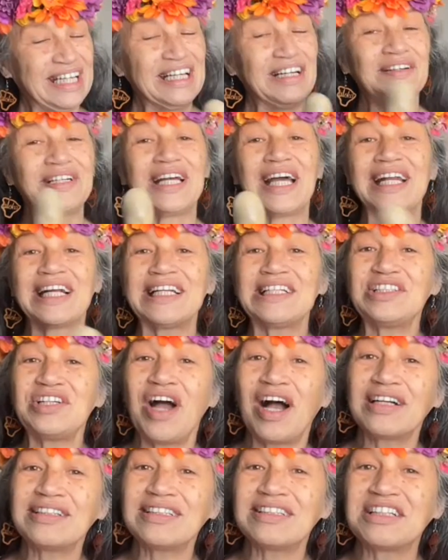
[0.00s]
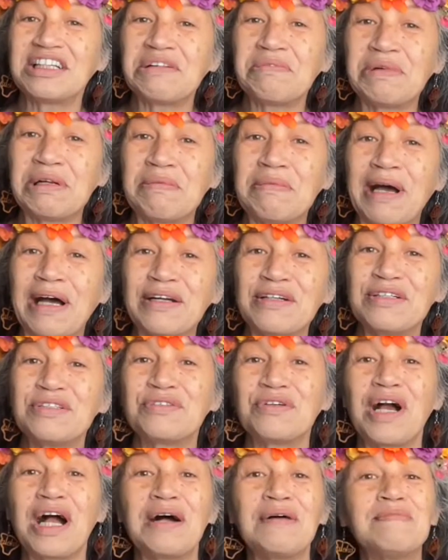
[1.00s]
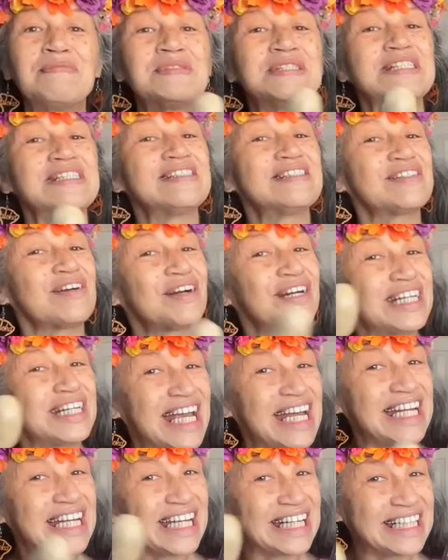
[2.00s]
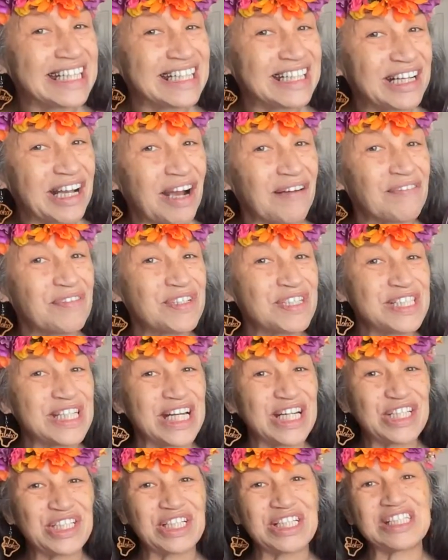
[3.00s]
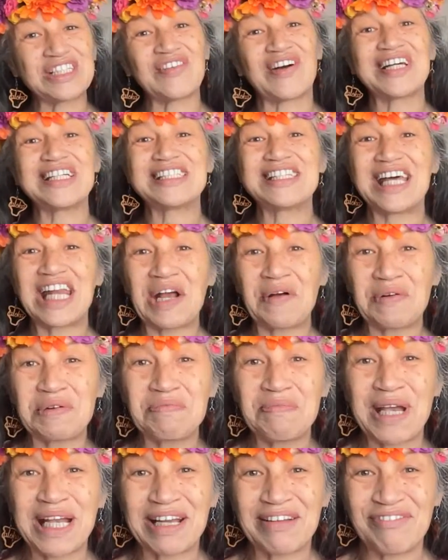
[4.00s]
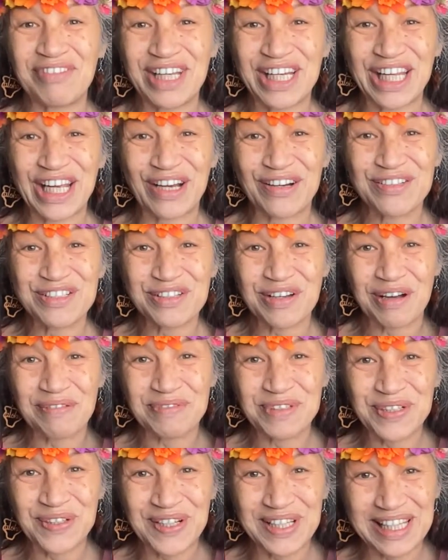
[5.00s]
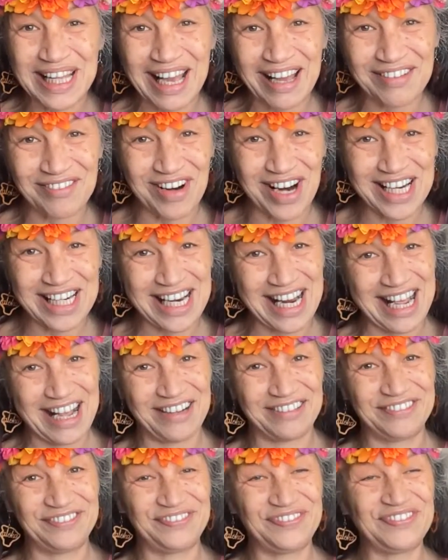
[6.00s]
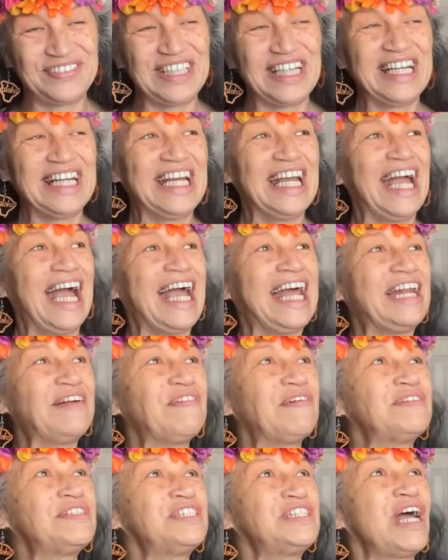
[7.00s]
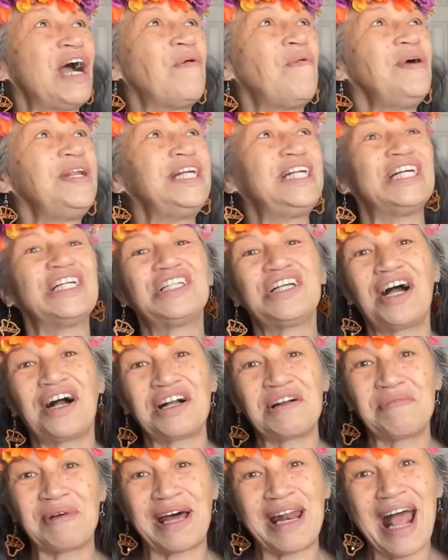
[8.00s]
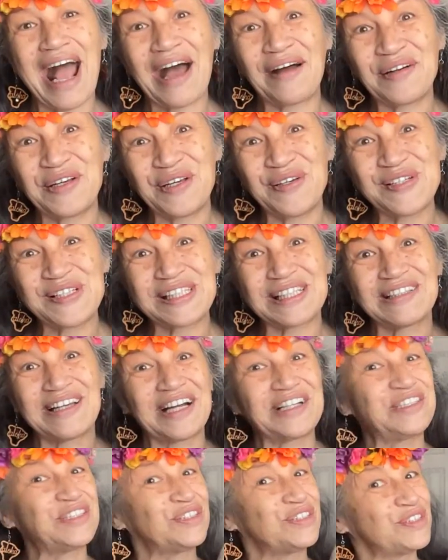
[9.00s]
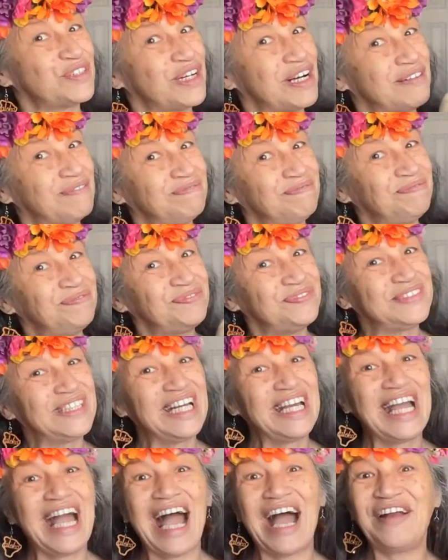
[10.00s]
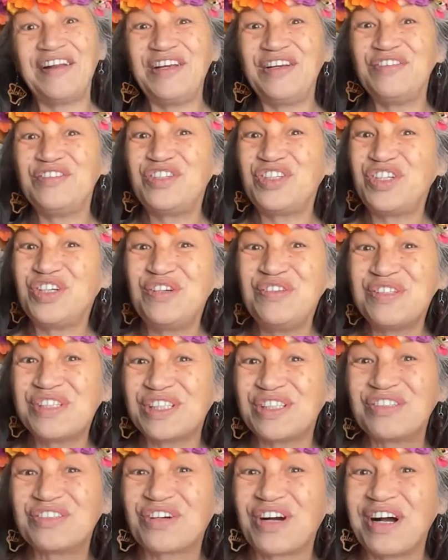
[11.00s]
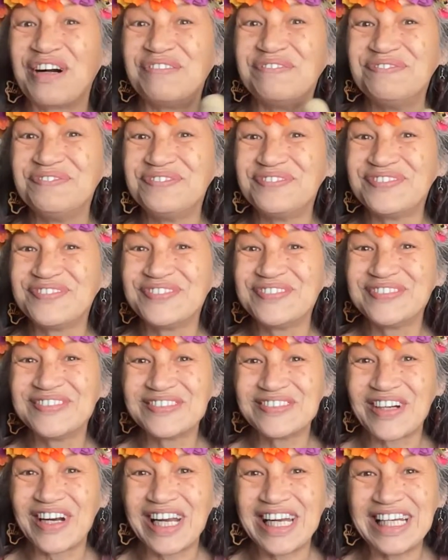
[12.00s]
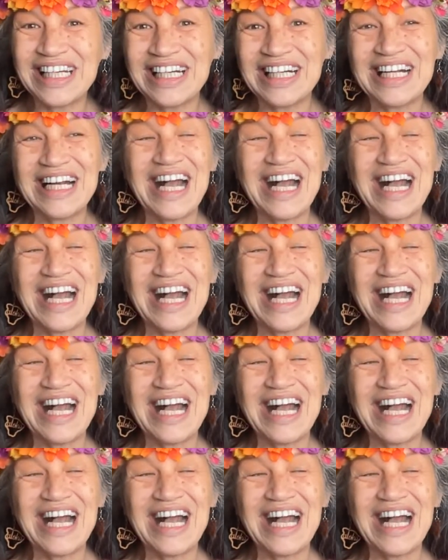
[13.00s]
we kind of talked a little bit about drums. It started getting into the conversation. So I said I would make a video. So I'm doing that right now. And then I wanted to talk about how do you select your drum? How do you choose a drum, right?